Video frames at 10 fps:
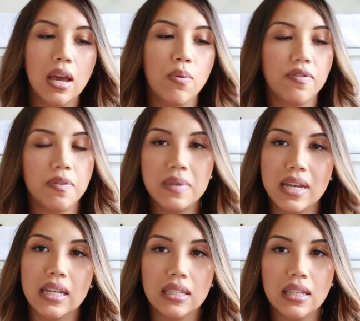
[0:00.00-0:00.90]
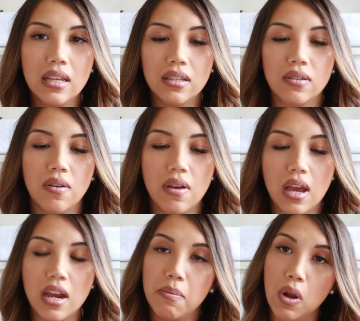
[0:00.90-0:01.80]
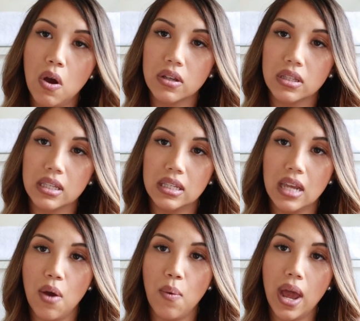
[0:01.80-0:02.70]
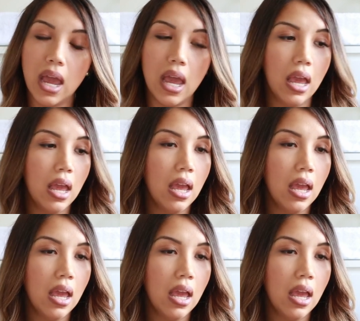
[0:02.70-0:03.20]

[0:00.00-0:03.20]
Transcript: one from downstairs, so it kind of blocks the stairway